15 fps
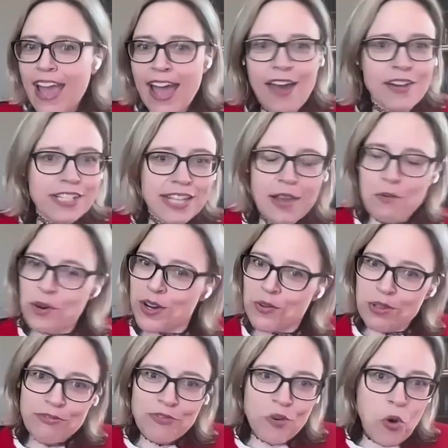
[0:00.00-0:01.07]
How does that work
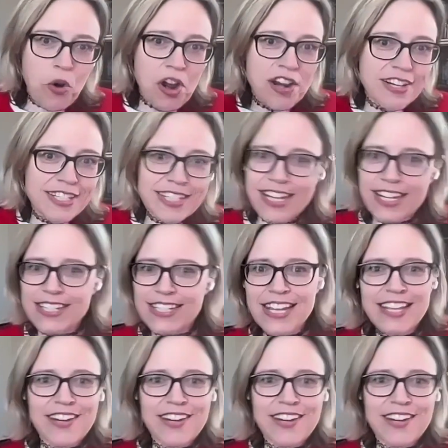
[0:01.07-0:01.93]
with Forge? Is